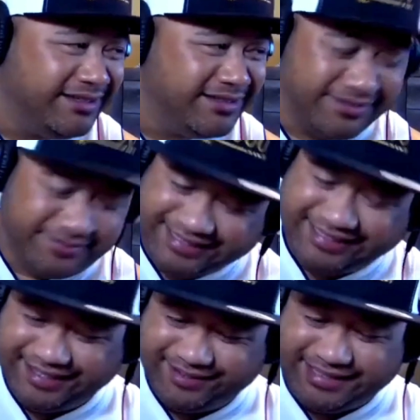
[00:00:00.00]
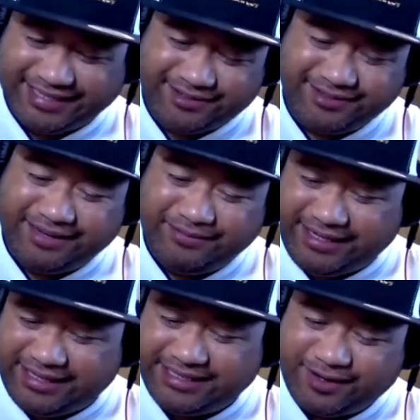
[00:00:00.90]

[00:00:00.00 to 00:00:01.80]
You know what I'm saying? Uce Libre needs his